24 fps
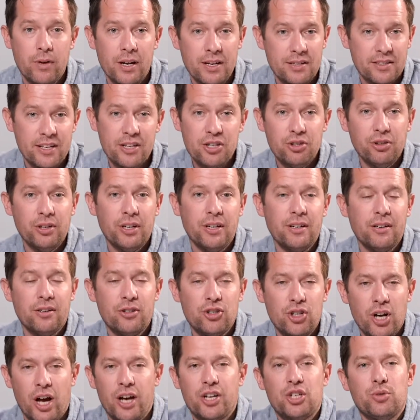Essentially,
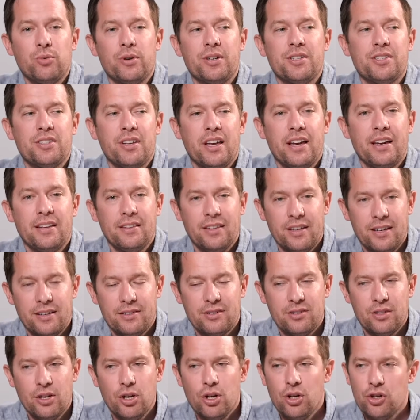Joshua is saying
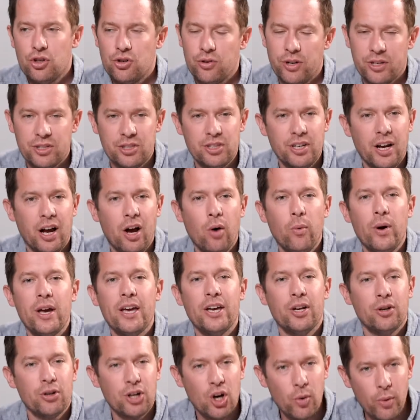this, Trust Yahweh,
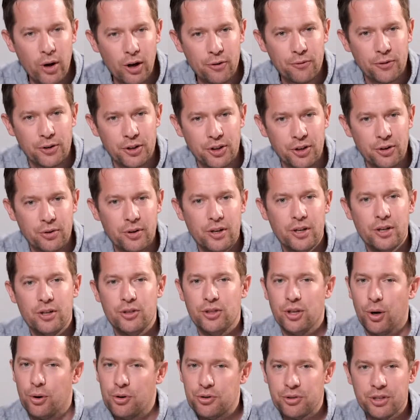it'll go well for you.
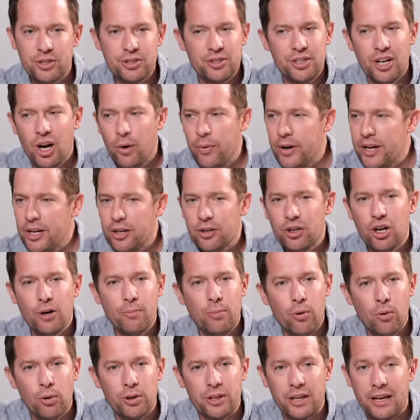Don't trust Yahweh, it'll go
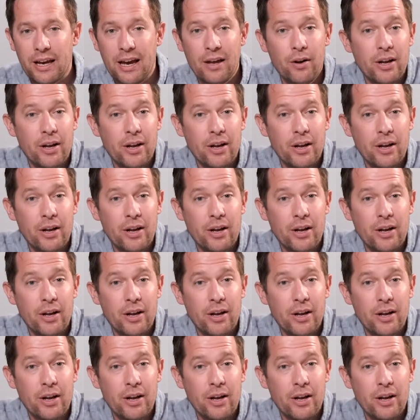poorly.